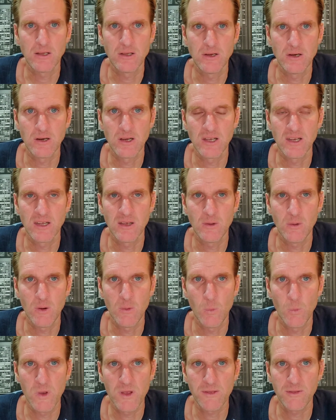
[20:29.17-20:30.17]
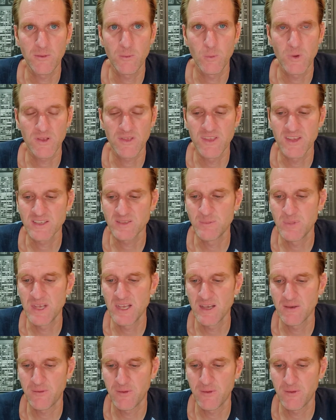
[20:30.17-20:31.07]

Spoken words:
you're gonna with this being